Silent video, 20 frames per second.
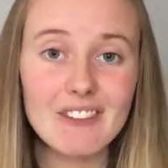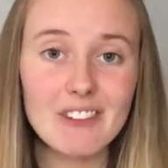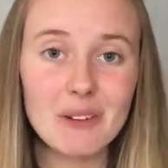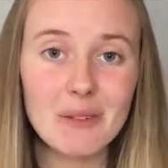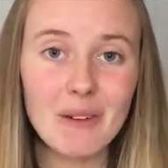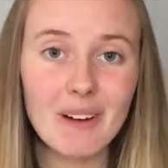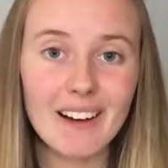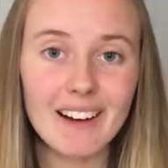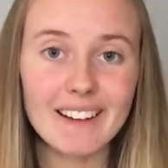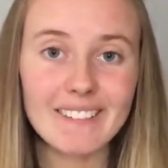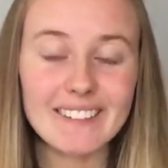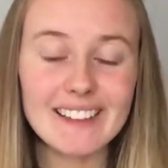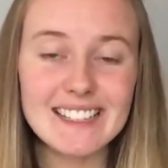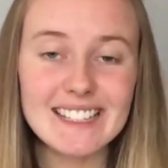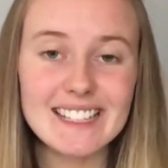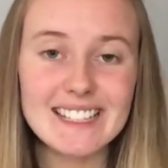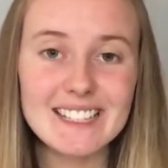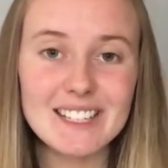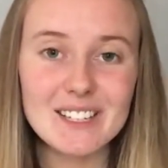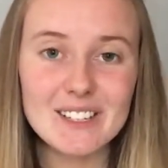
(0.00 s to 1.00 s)
everyone,
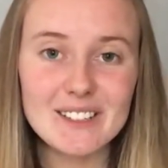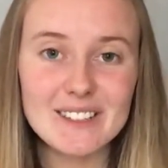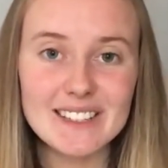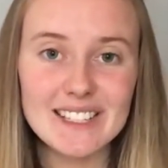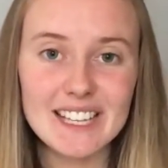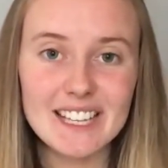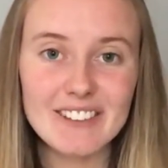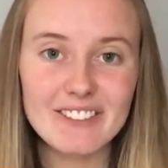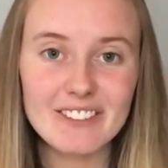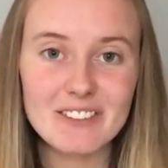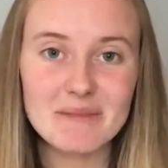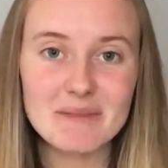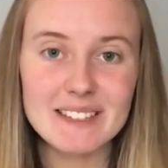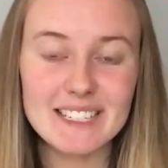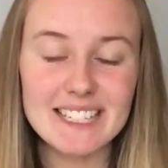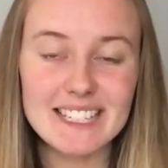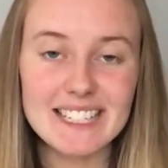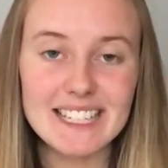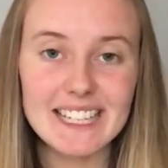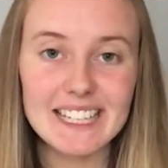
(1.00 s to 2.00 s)
this is Lucy from
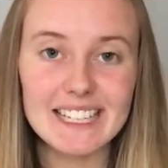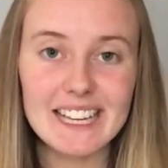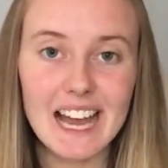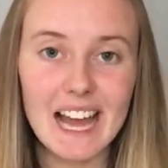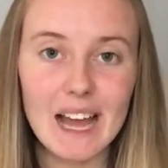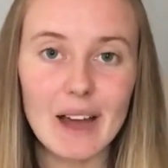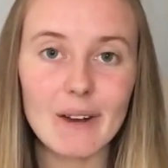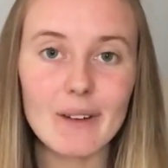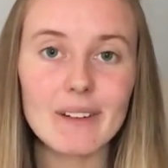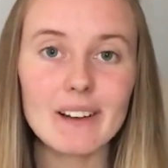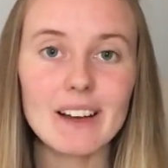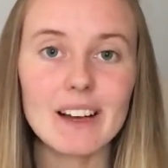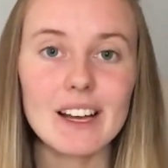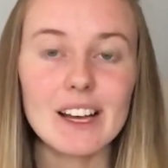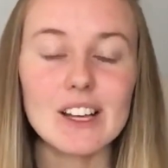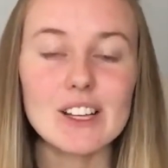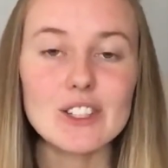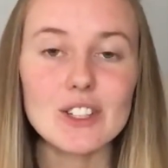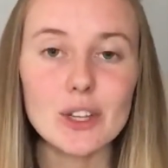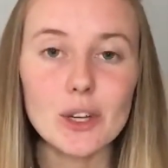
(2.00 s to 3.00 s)
Succeed Now.
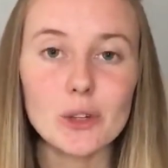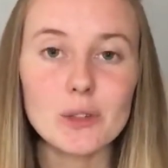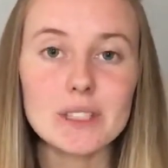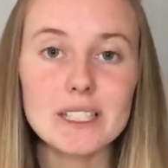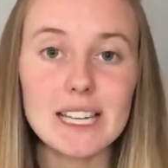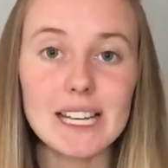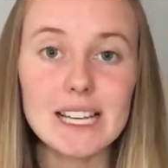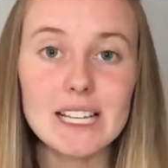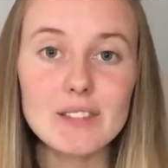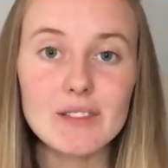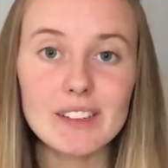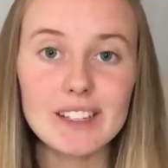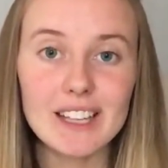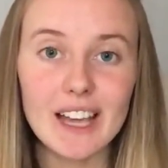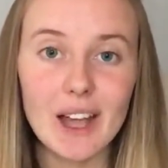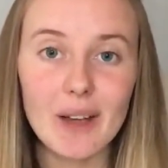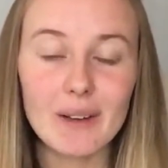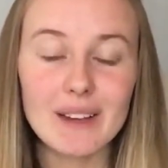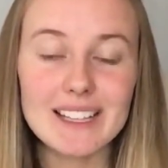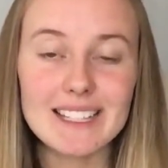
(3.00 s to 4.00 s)
So today's
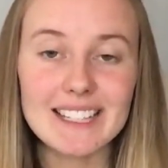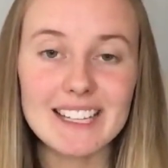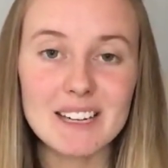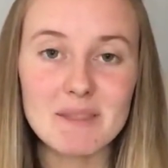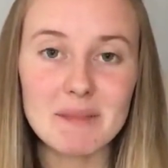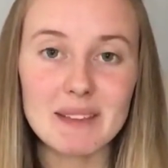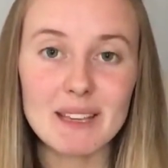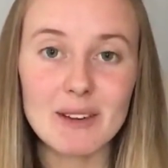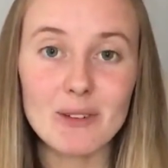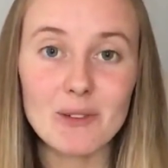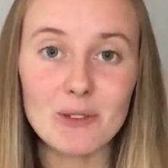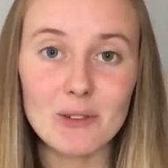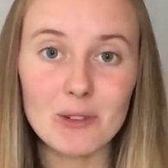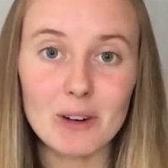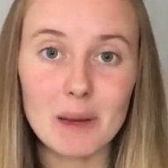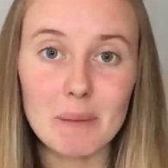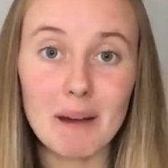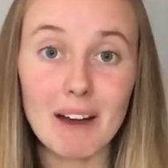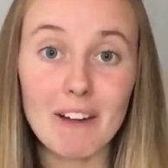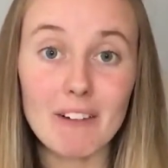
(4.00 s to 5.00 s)
video is going to be
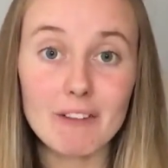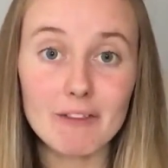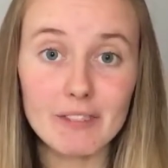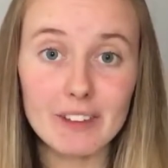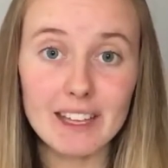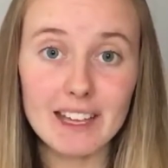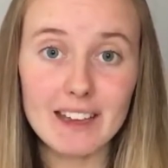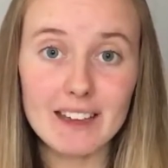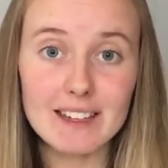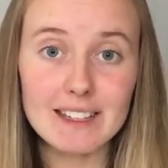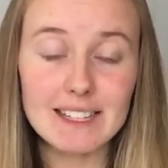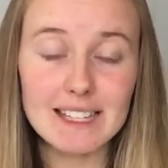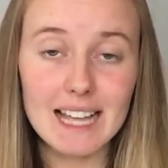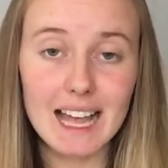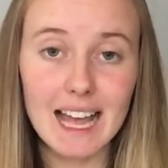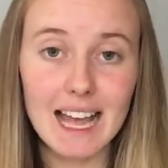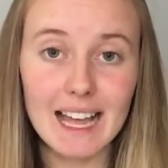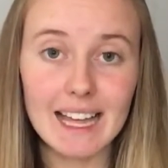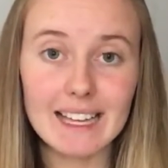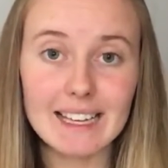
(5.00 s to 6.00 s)
all about fears
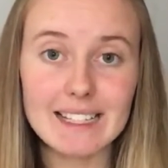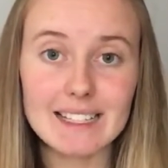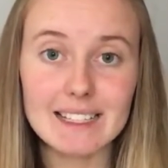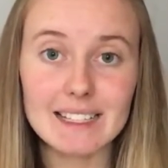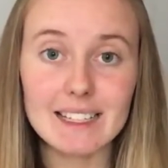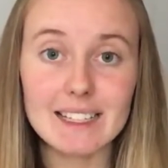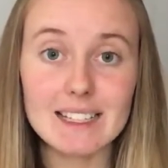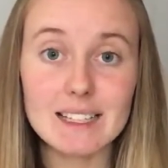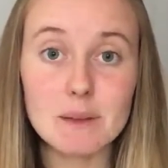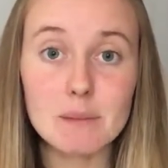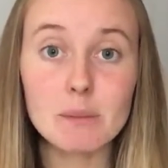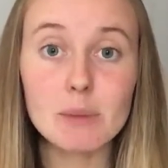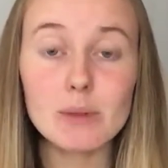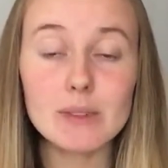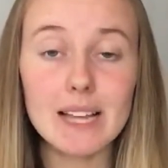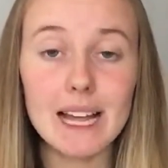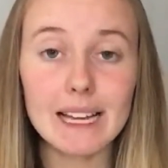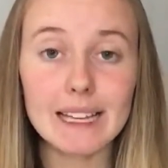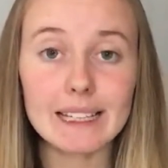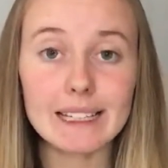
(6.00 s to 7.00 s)
and a
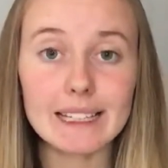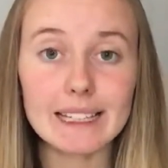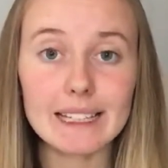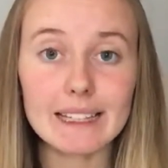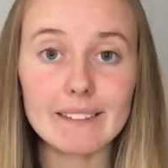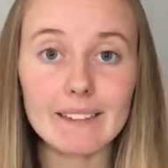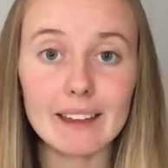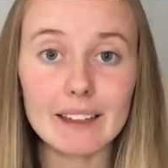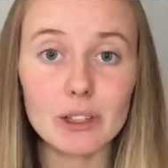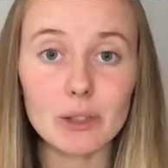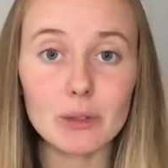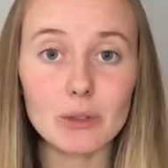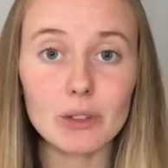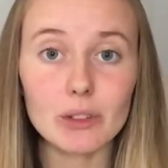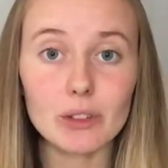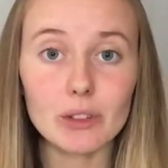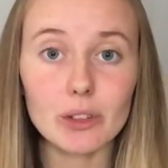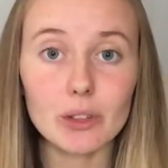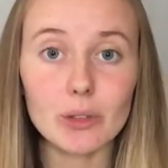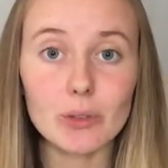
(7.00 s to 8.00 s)
simple technique that you
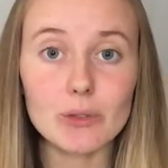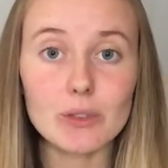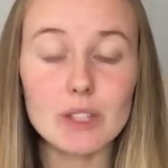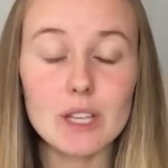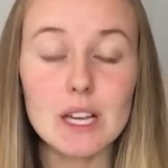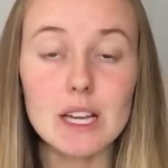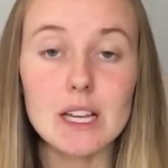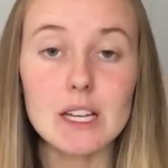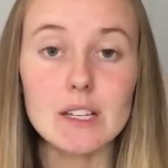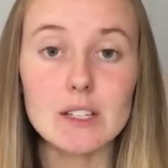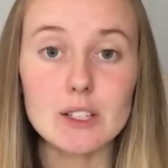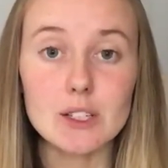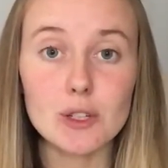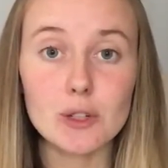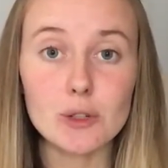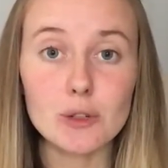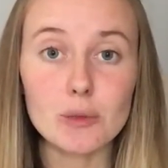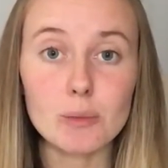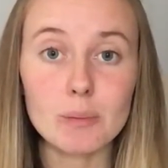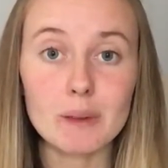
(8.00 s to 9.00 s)
can use
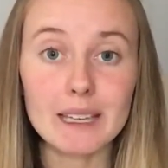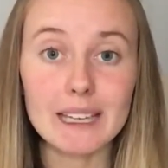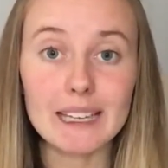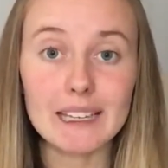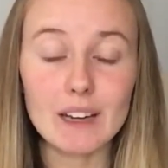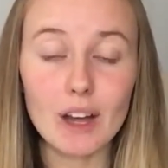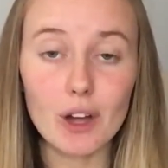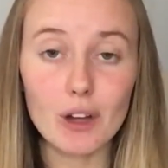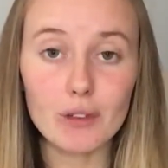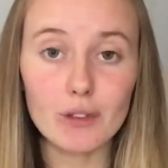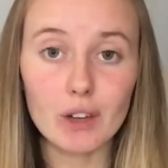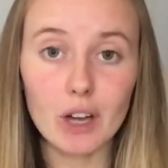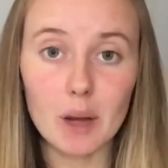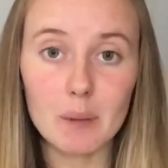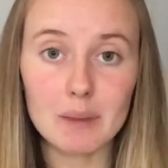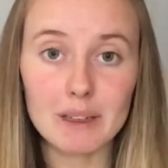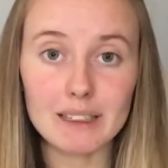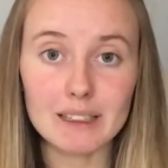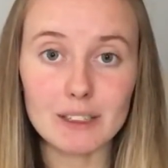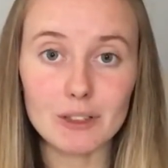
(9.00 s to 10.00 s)
to begin
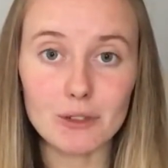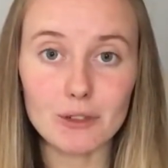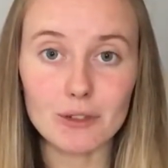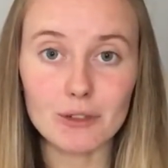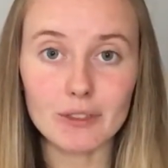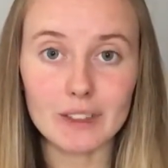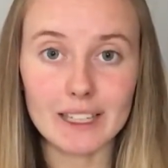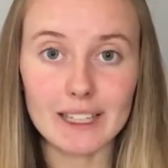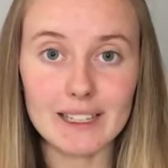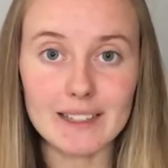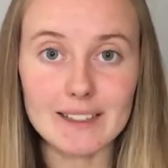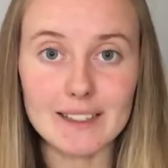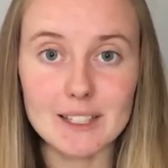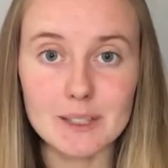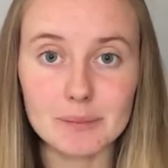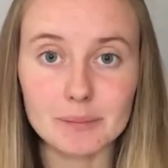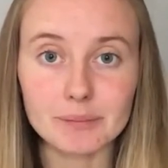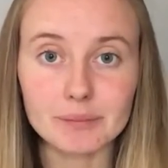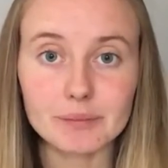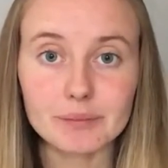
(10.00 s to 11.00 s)
overcoming your
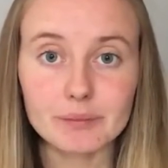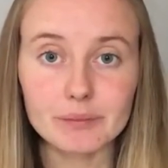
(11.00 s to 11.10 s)
fears.